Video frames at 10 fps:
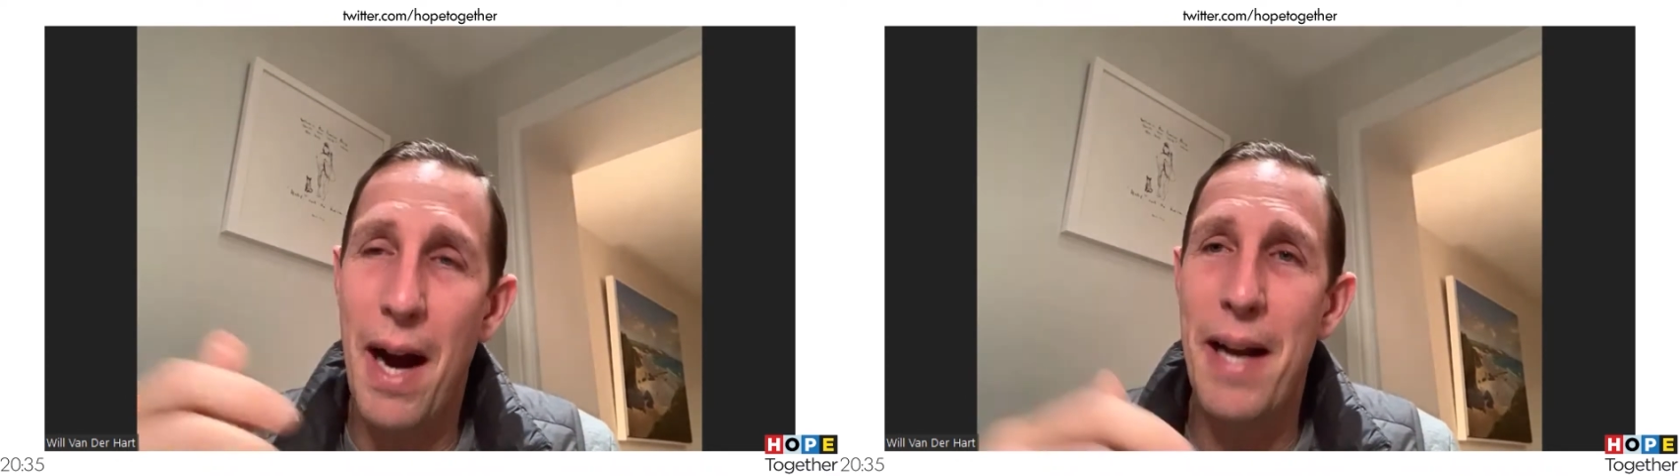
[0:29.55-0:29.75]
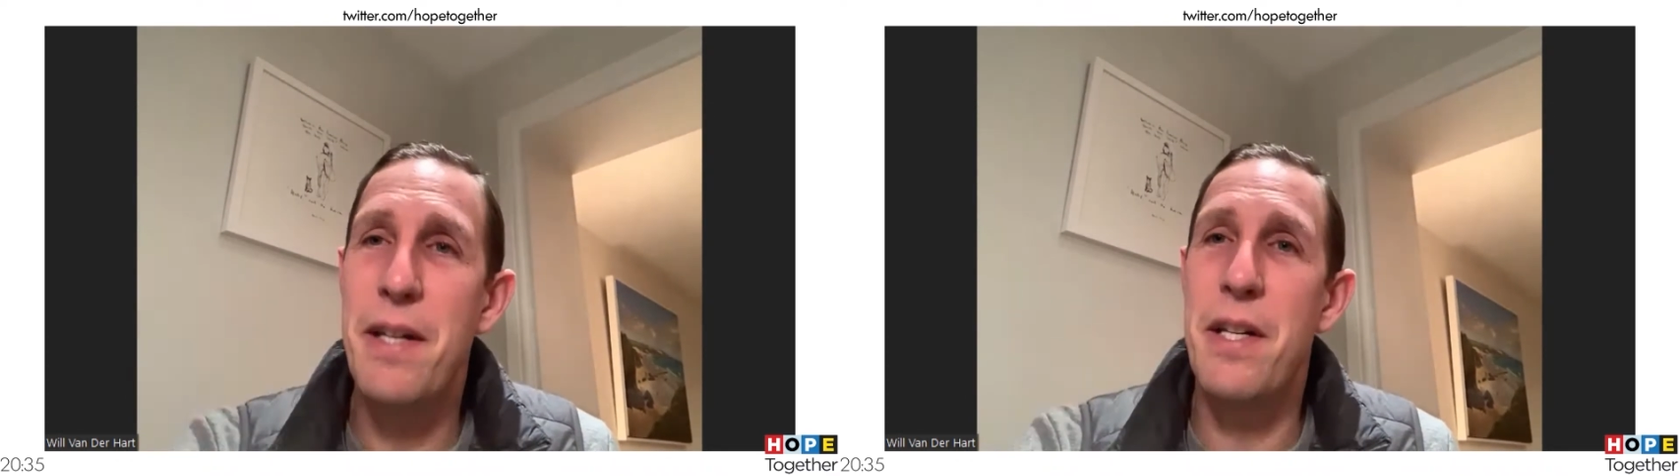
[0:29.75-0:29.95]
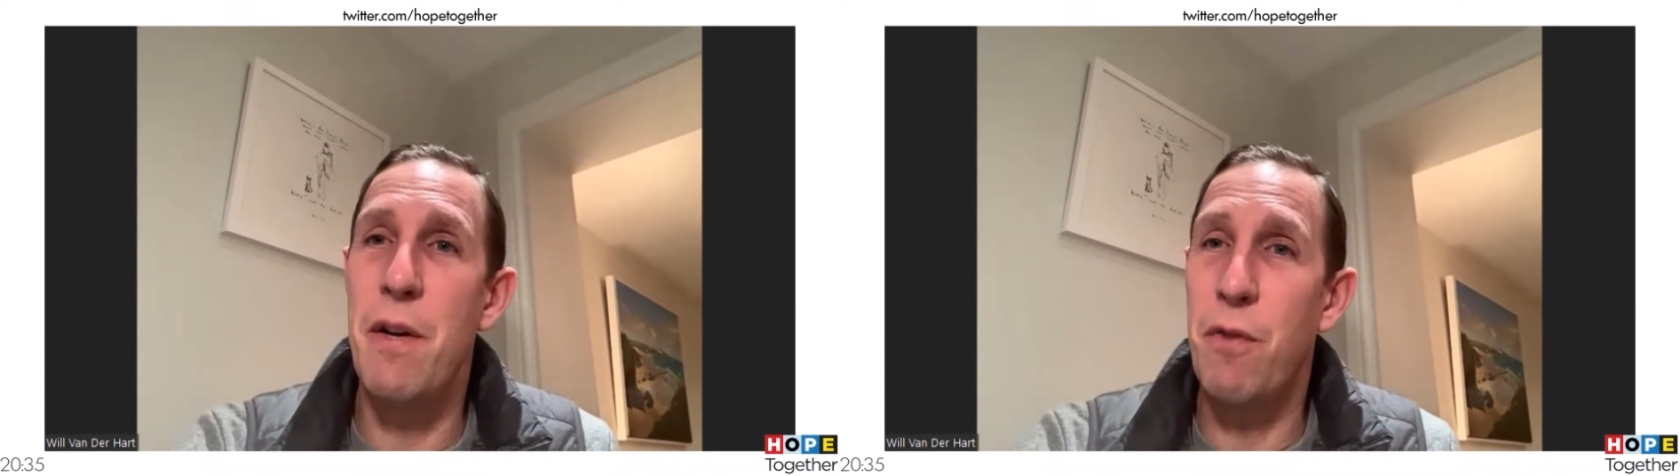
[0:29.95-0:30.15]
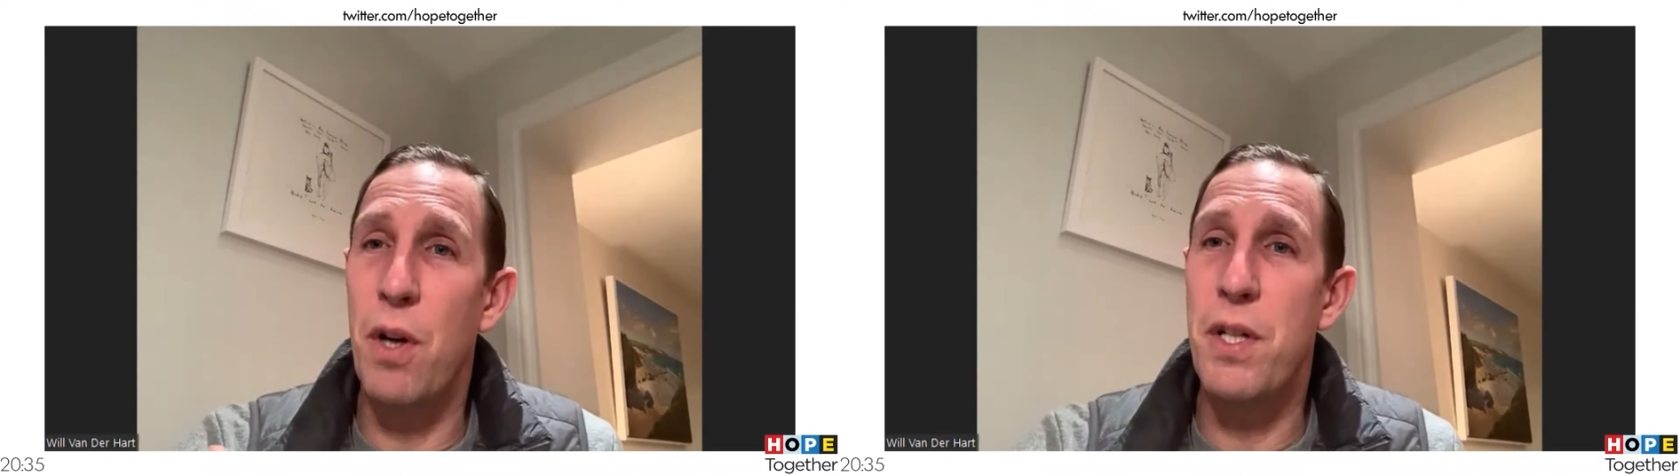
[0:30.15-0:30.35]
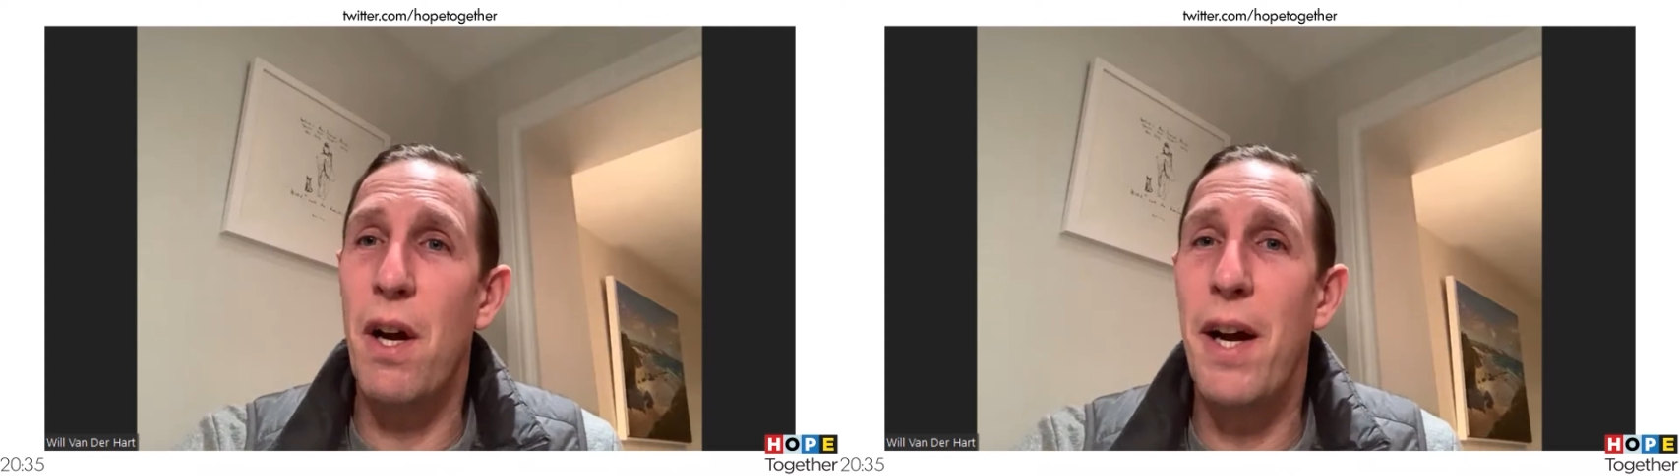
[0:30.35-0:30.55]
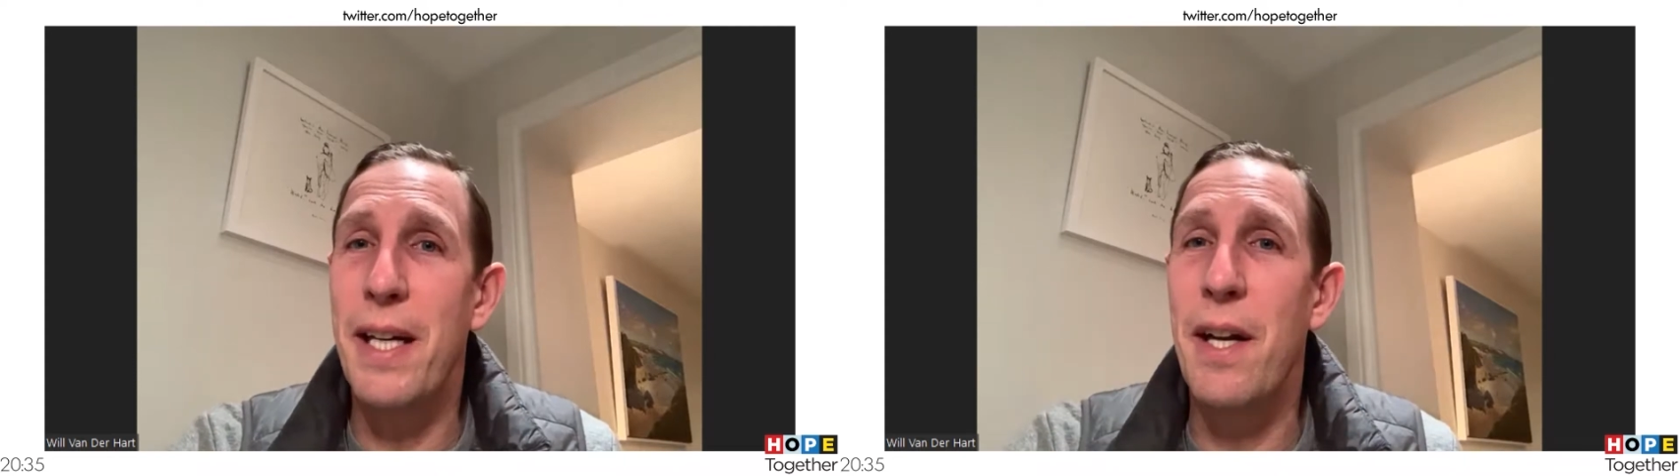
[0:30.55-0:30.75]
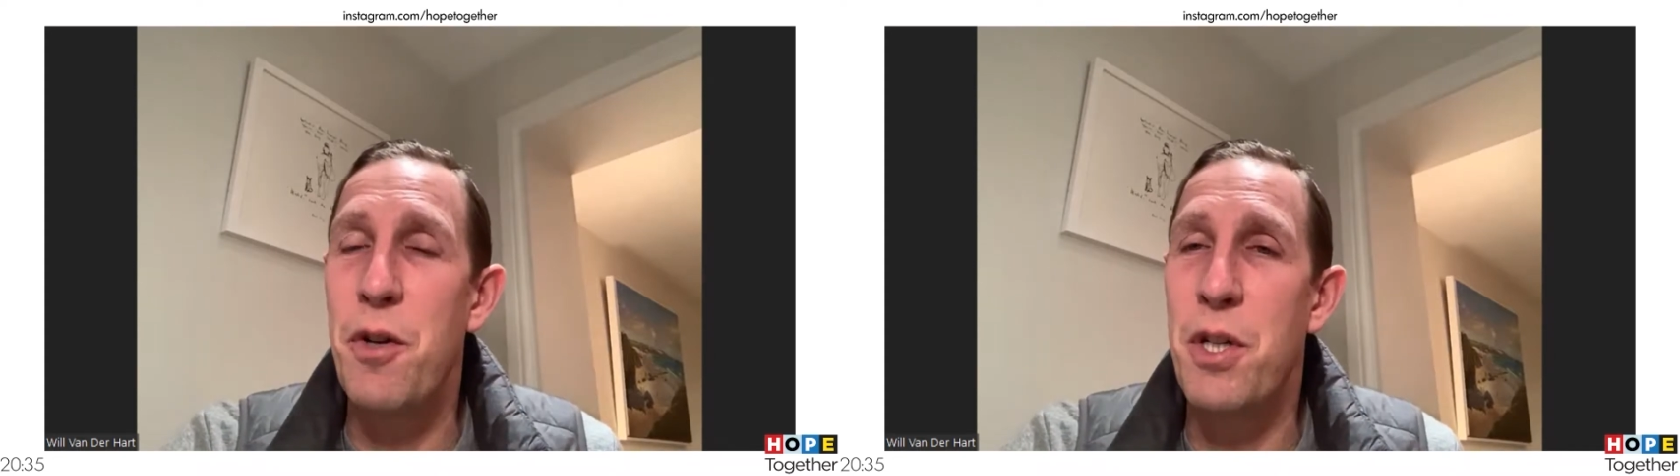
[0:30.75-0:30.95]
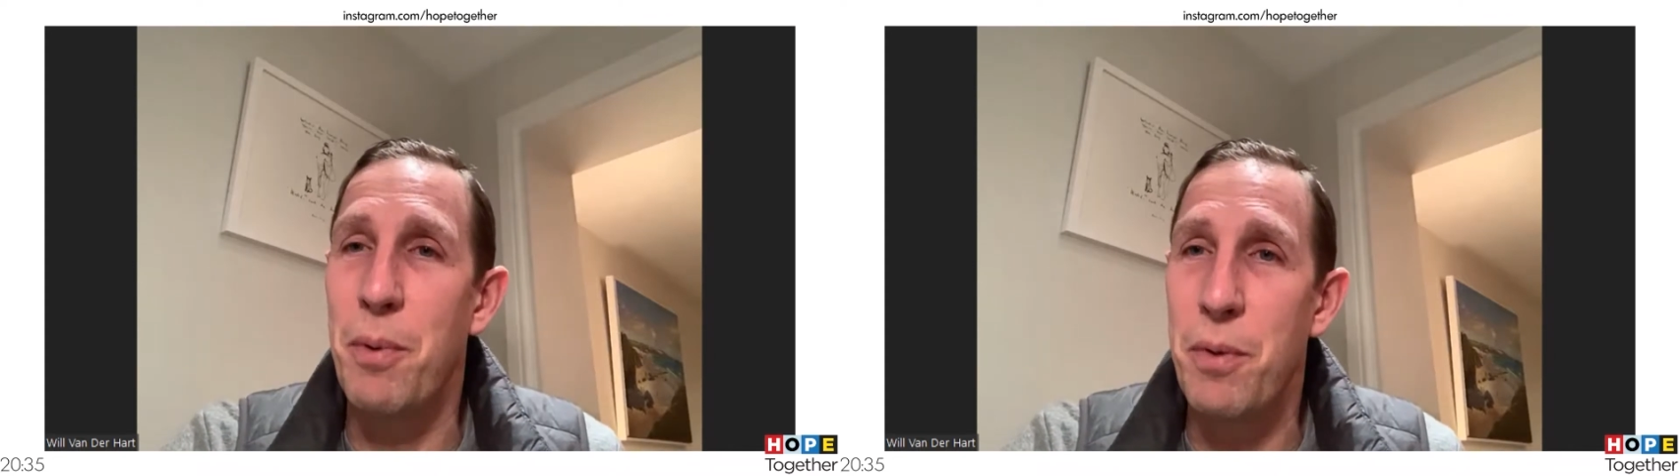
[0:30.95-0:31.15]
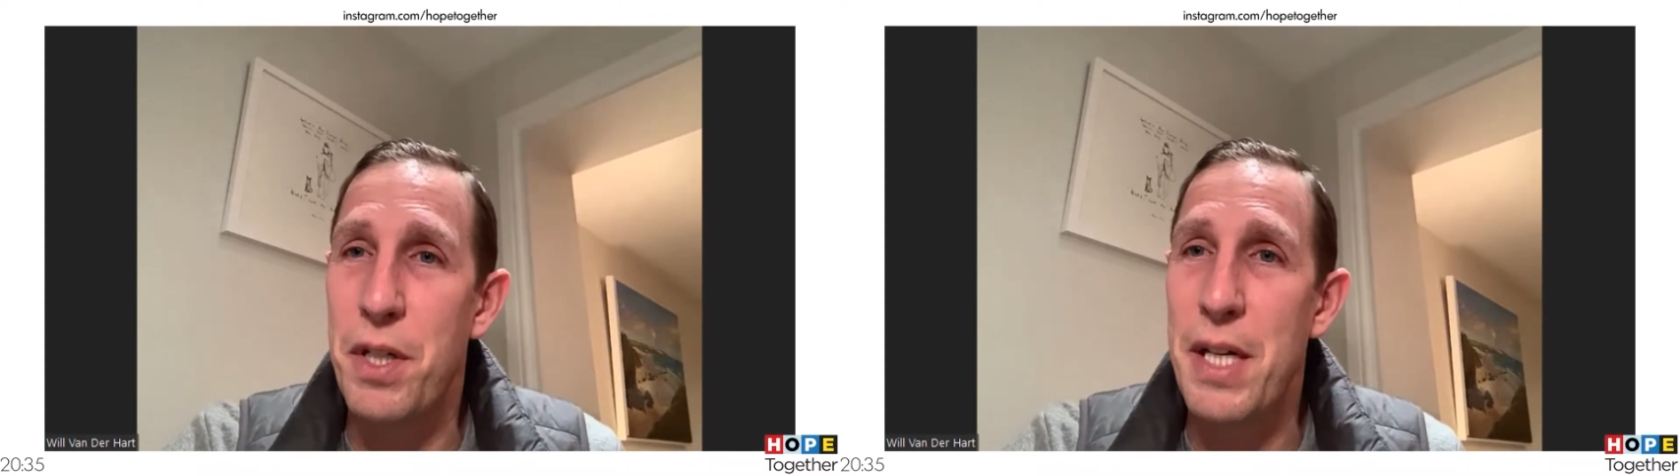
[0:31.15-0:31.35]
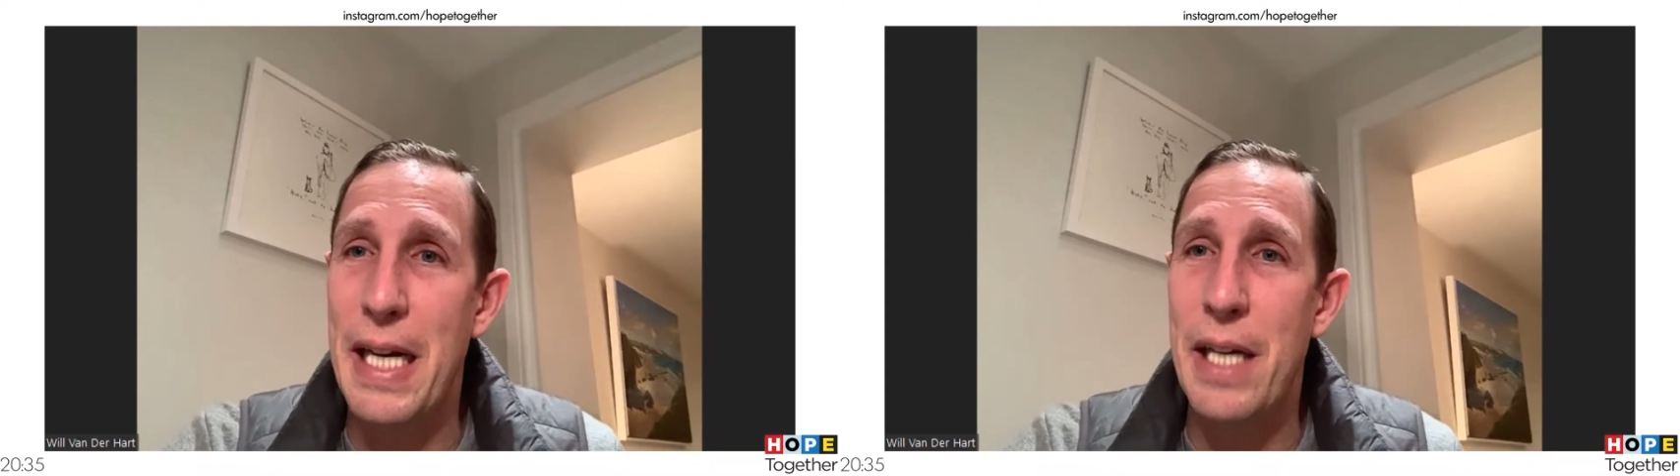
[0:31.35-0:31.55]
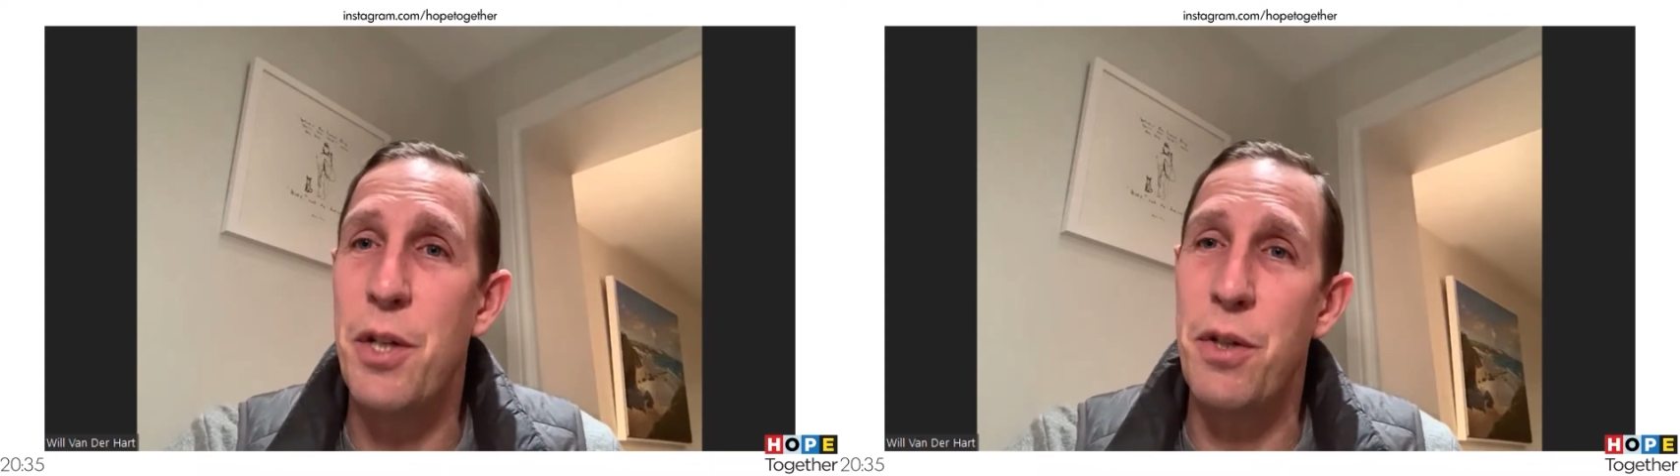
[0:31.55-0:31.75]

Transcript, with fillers: and you've got a diagnosable disease,